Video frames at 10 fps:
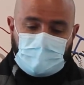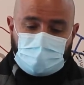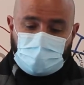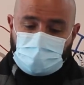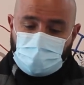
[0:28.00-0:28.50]

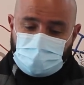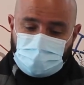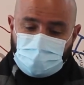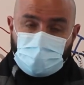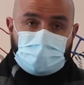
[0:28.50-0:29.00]
That couldn't
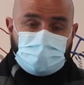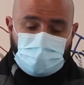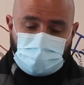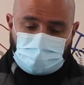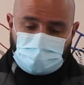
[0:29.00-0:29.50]
surprise
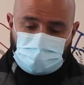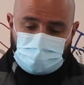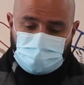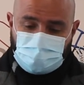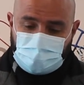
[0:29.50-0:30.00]
me much.
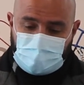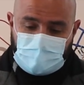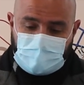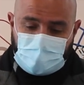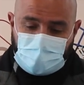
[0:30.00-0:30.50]

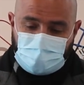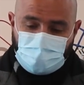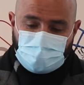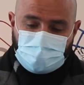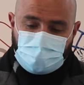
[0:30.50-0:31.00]
I
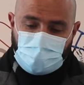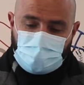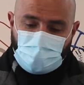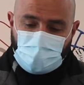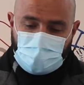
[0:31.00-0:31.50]
knew
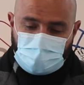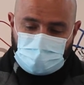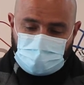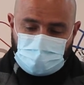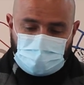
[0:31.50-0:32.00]
very
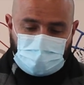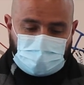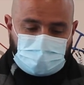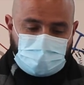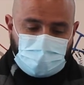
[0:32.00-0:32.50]
well that
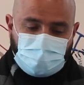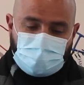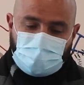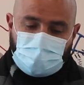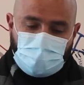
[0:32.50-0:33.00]
except for
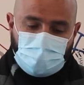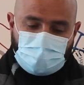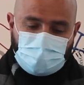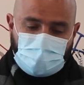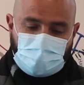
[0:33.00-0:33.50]
the
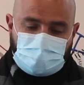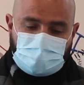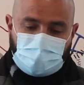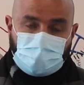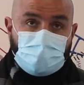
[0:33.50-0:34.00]
huge planets
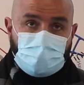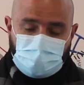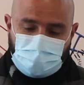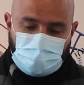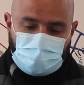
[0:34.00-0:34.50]
like
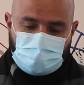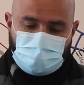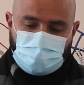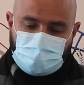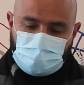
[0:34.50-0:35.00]
Earth,
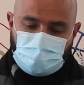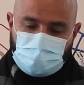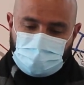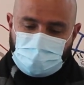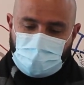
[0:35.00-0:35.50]
Jupiter,
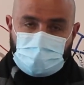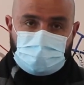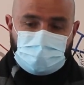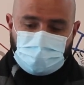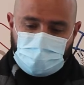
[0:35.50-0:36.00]

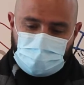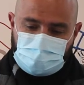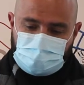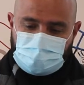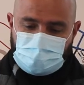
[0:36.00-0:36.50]
Mars, and
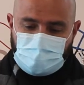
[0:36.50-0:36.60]
Venus,